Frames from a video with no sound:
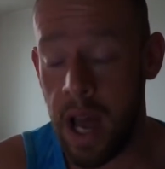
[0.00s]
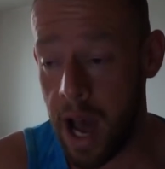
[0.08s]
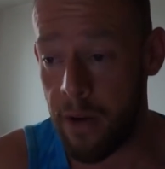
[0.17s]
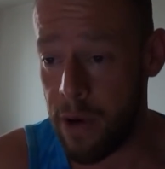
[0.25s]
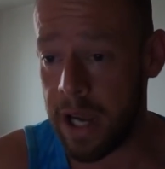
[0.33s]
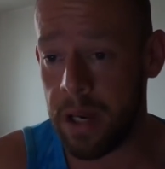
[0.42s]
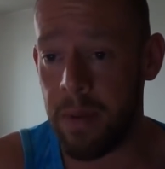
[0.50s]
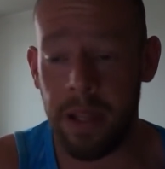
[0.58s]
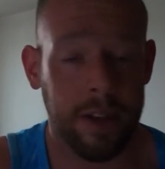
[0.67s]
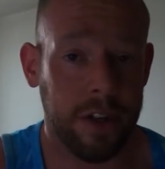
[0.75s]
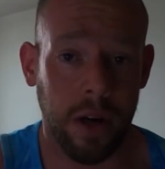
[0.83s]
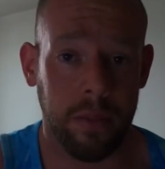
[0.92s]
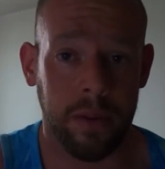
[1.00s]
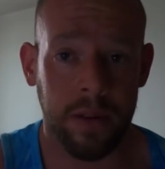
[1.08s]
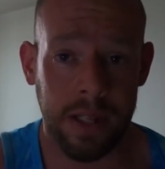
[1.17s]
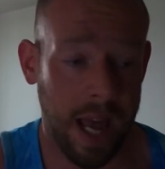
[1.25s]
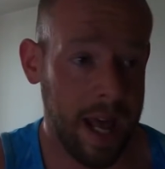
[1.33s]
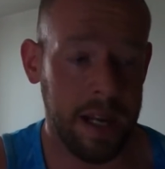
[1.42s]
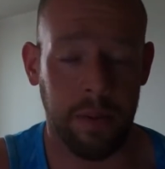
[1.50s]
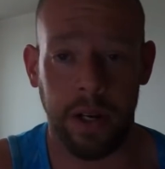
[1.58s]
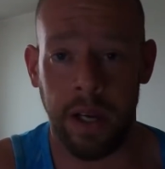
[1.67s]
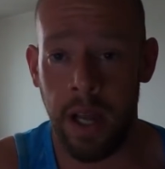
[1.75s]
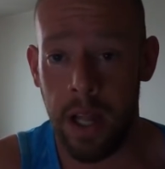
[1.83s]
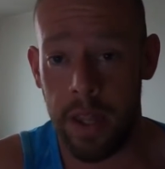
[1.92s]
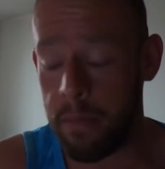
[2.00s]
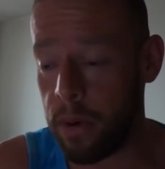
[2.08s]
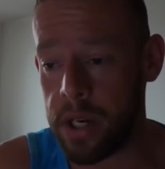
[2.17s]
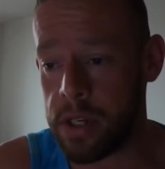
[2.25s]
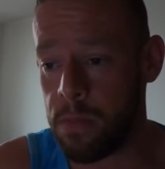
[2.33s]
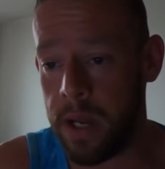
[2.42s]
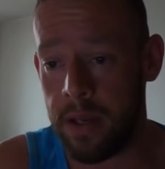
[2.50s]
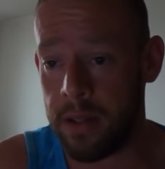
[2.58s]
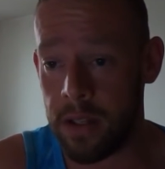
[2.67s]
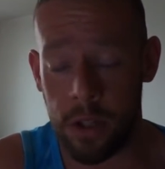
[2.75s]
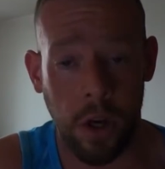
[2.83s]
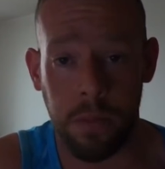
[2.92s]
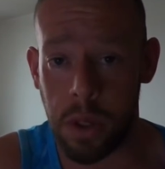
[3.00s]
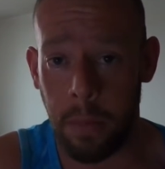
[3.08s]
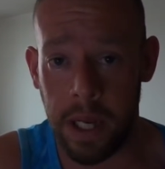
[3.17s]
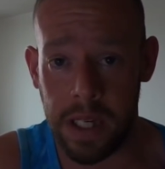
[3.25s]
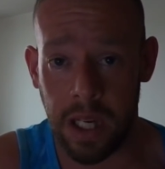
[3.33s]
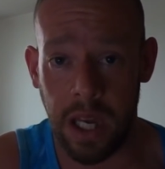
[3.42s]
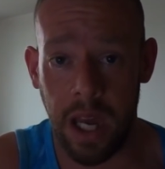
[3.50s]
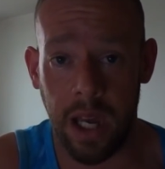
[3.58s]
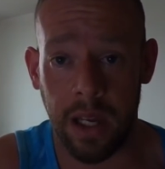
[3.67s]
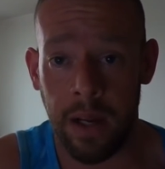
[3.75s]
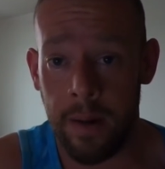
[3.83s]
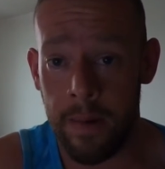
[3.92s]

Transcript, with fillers: I recommend the job to anybody. The money's mint. The job's a piece of cake.